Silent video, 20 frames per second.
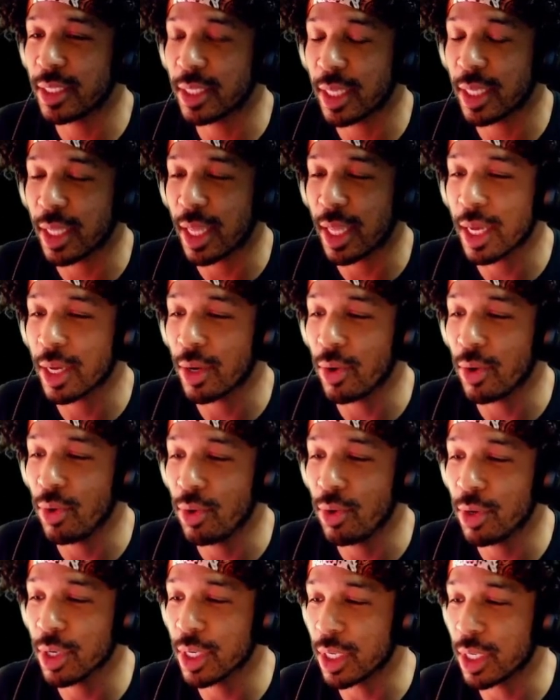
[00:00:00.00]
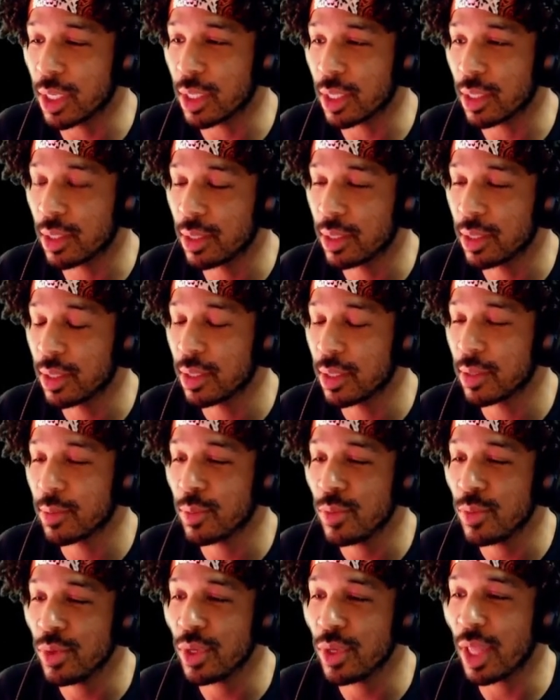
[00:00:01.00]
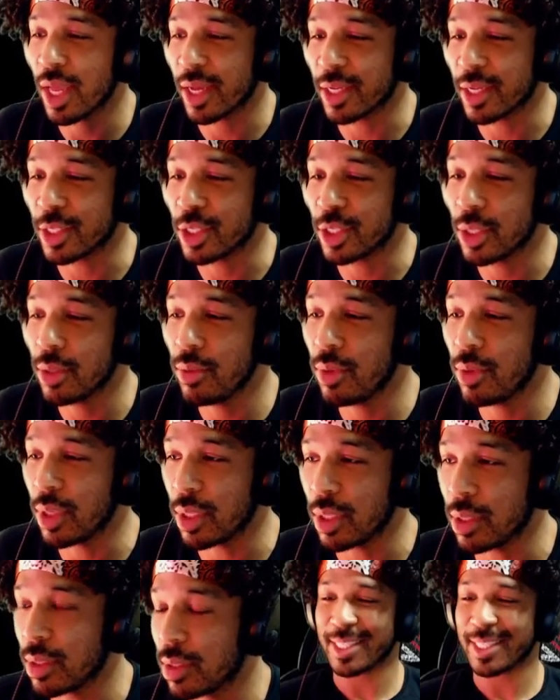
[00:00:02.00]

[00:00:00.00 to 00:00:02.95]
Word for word: said like a orca. We're like a tuna.